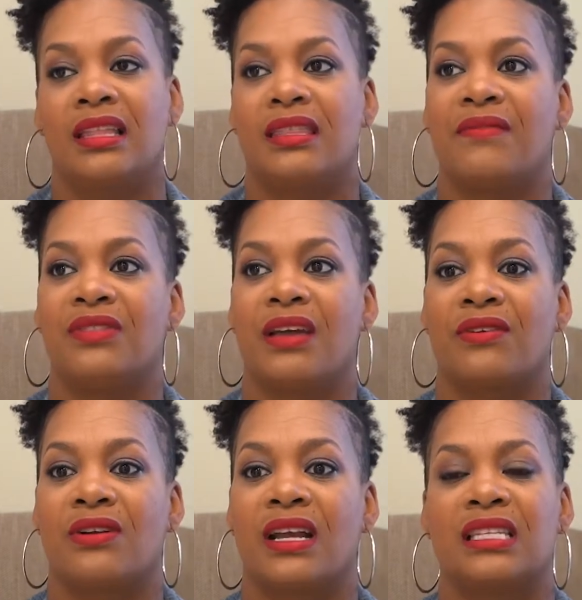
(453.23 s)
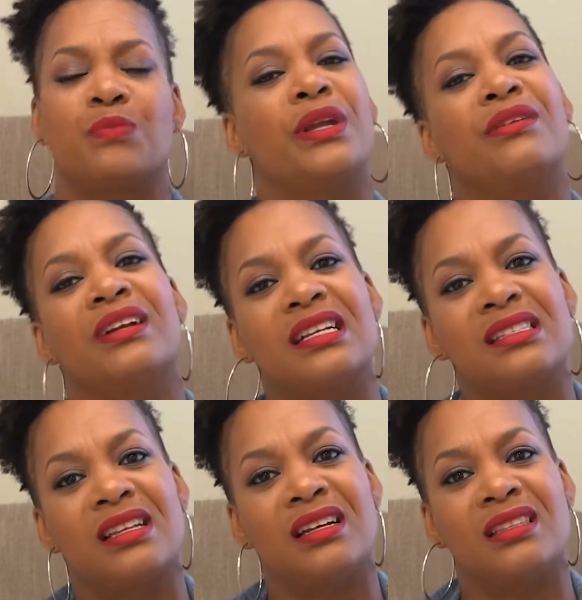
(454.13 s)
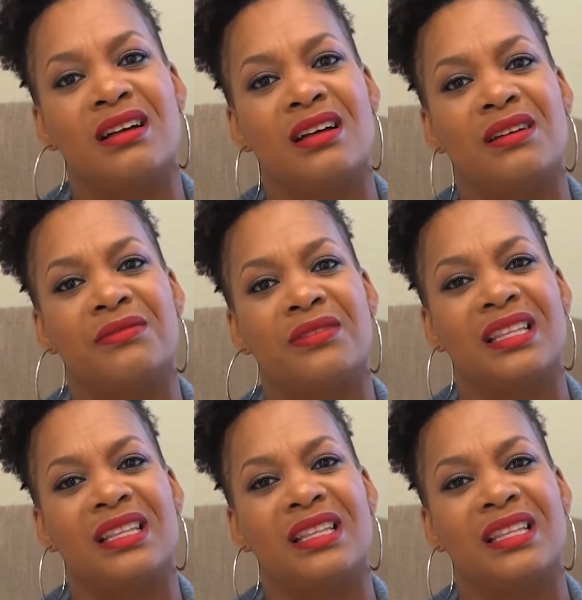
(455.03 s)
They've never experienced a love